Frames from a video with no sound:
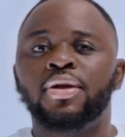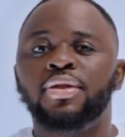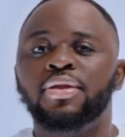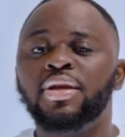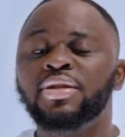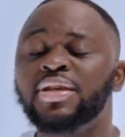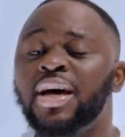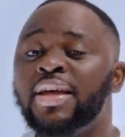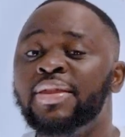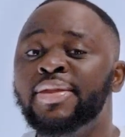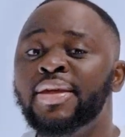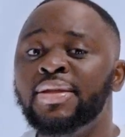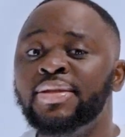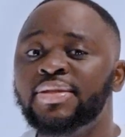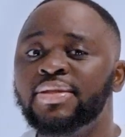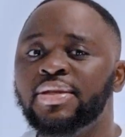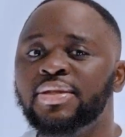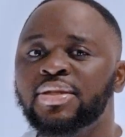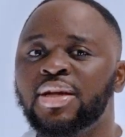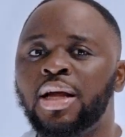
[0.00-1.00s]
these
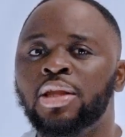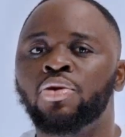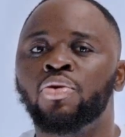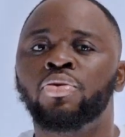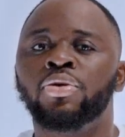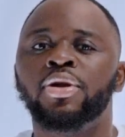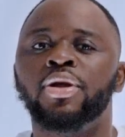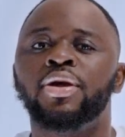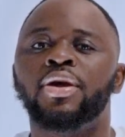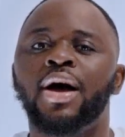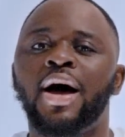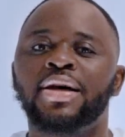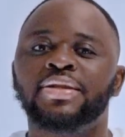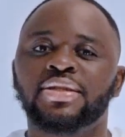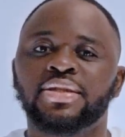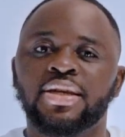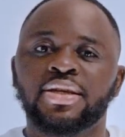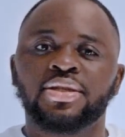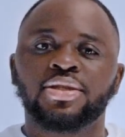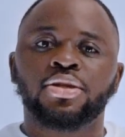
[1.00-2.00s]
identities can only
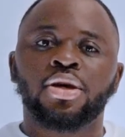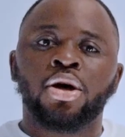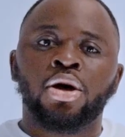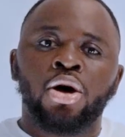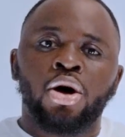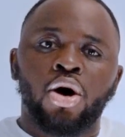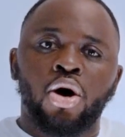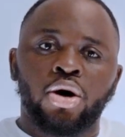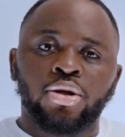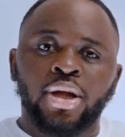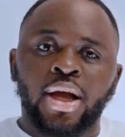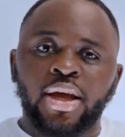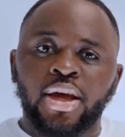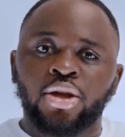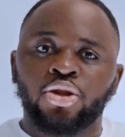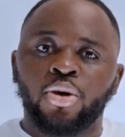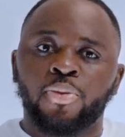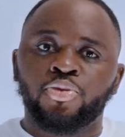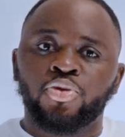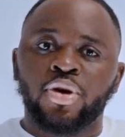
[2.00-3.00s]
access other
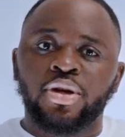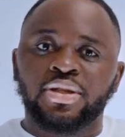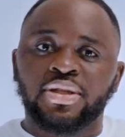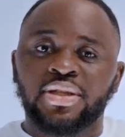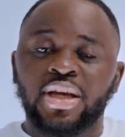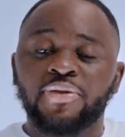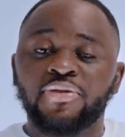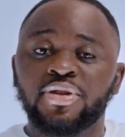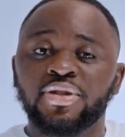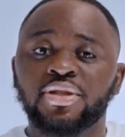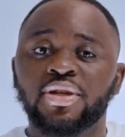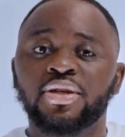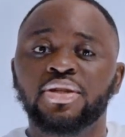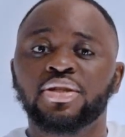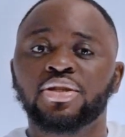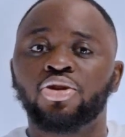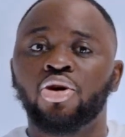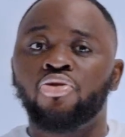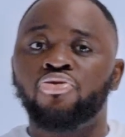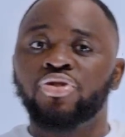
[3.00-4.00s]
AWS
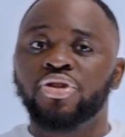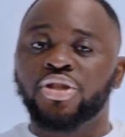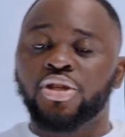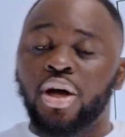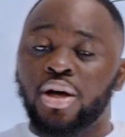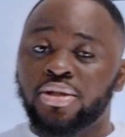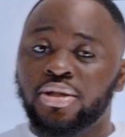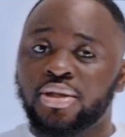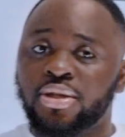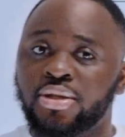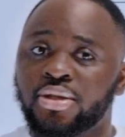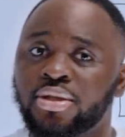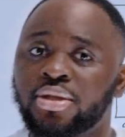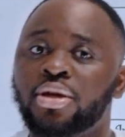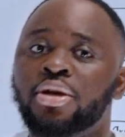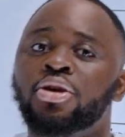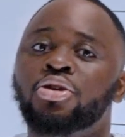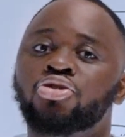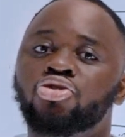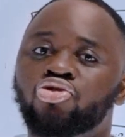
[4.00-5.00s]
services or
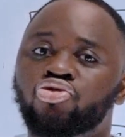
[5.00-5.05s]
resources